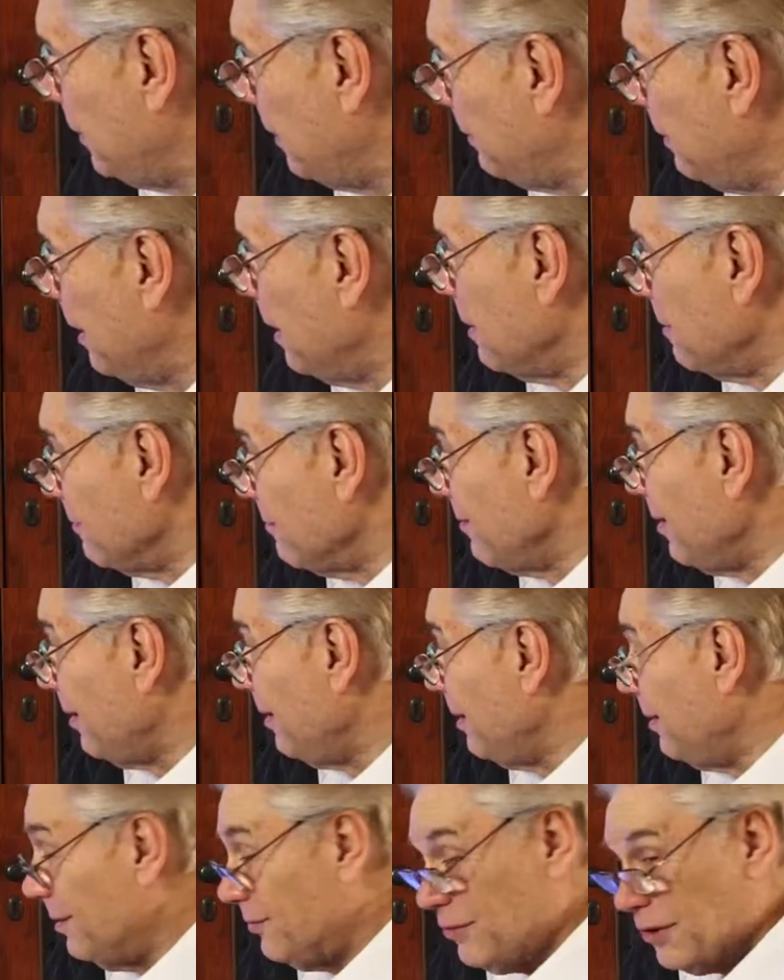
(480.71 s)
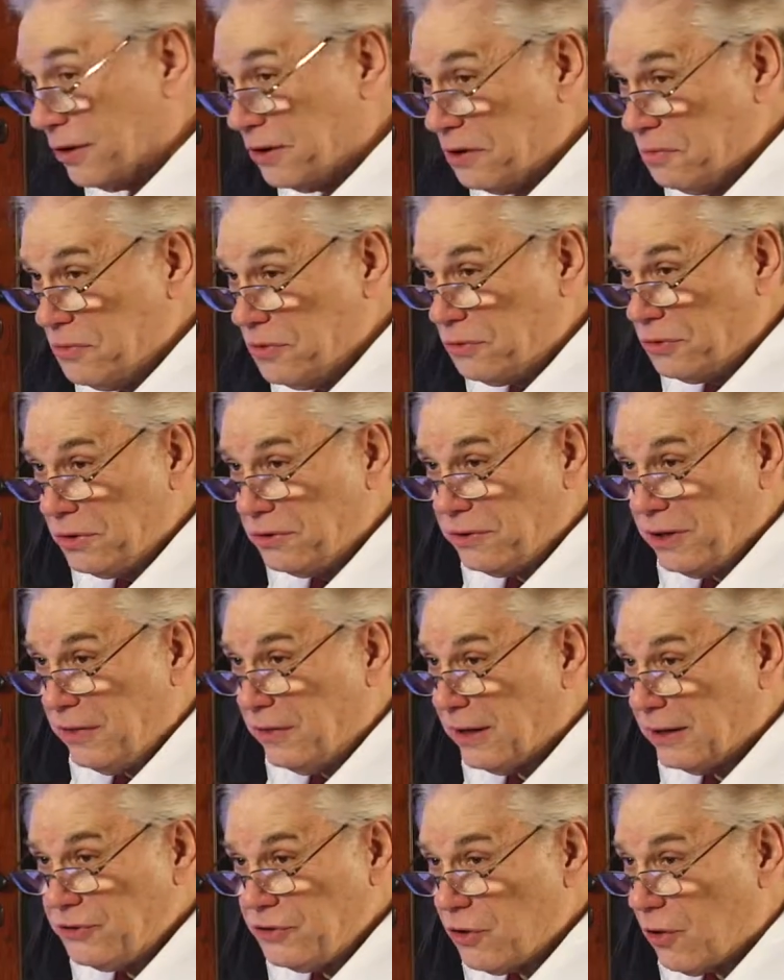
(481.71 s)
that really there's a community
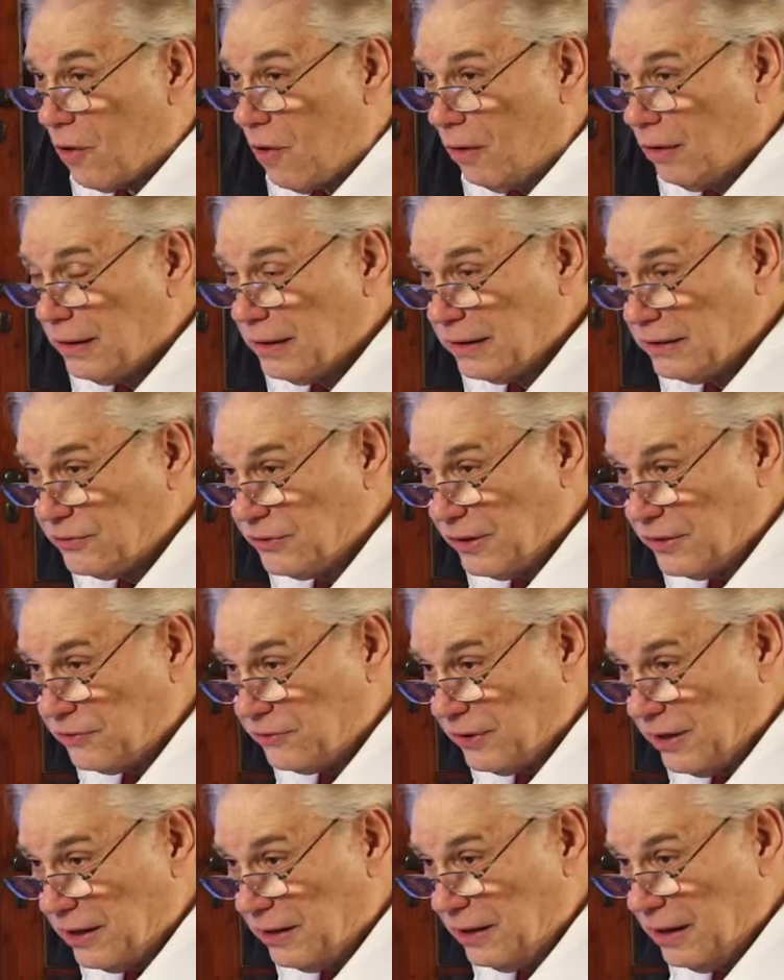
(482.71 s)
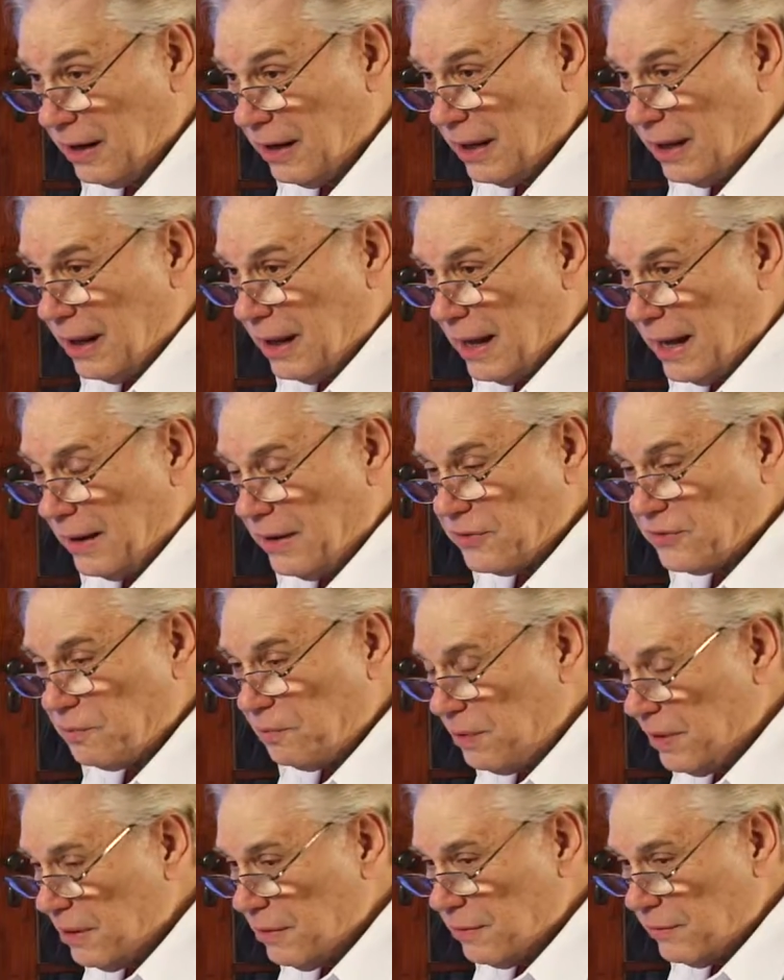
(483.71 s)
that you all exist in, and it's
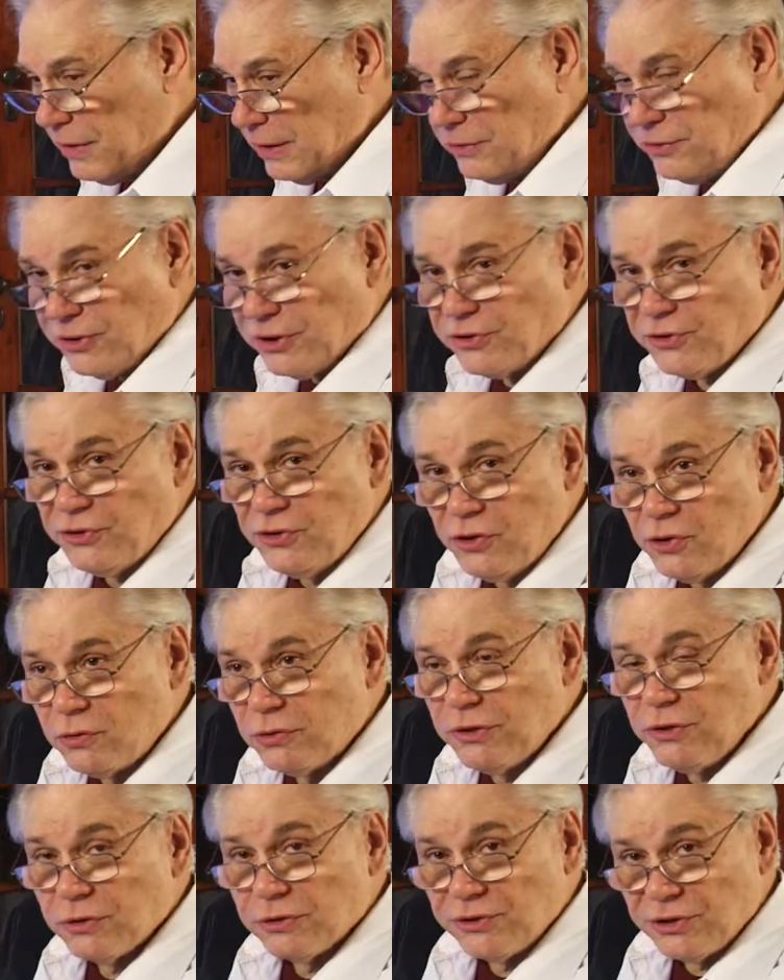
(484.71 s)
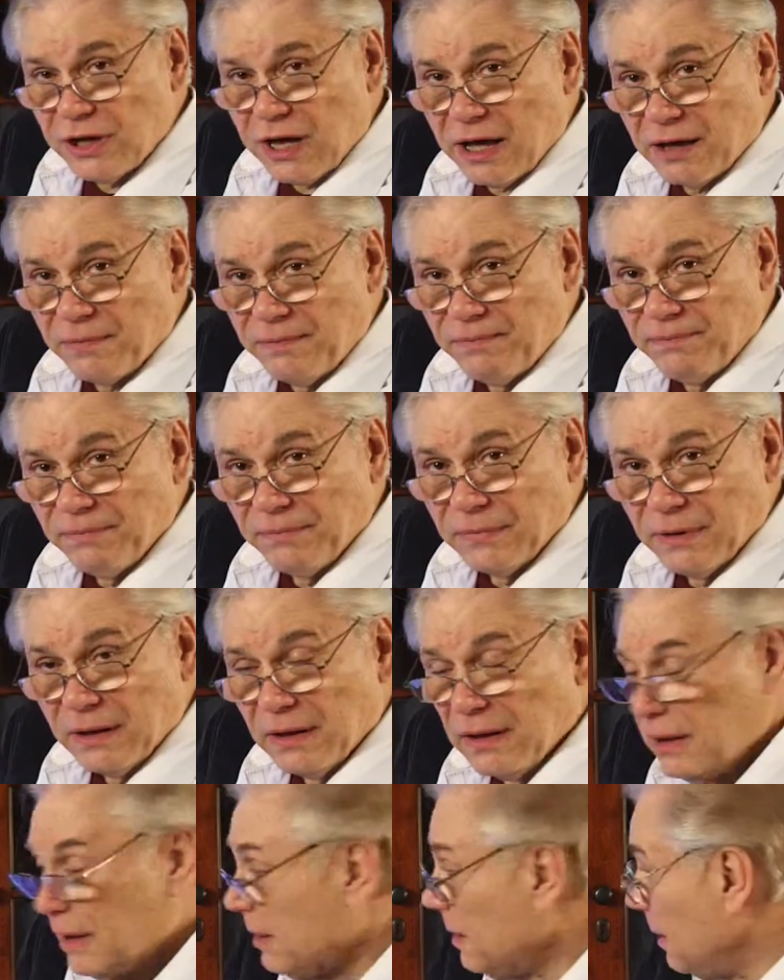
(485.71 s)
bigger than just you and your job.
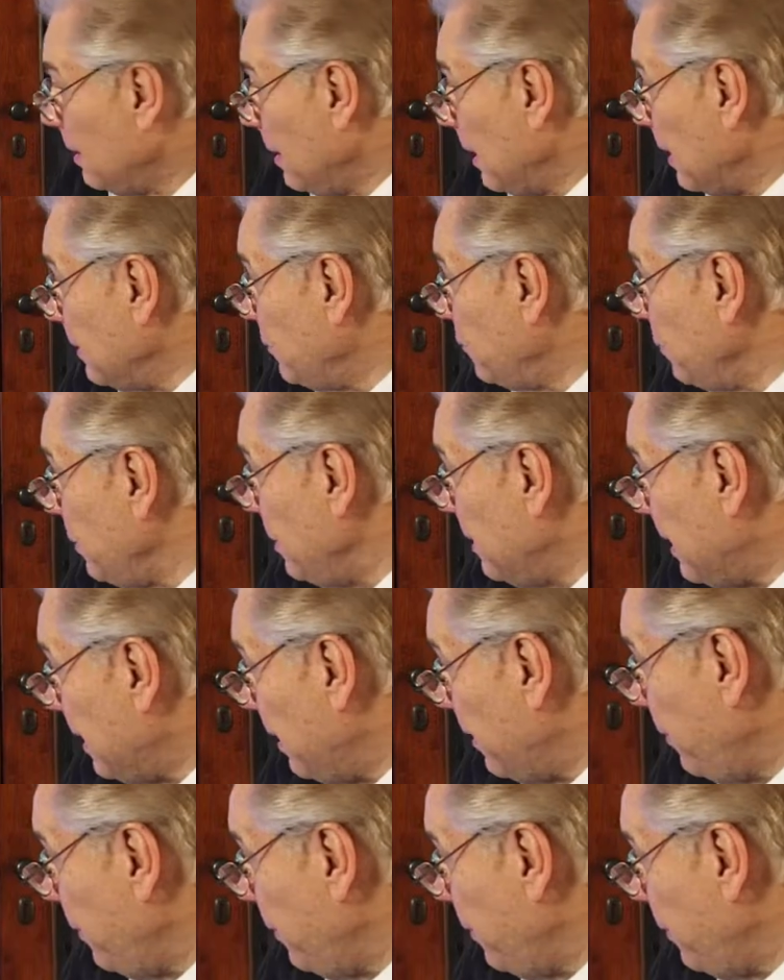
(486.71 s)
And so you got to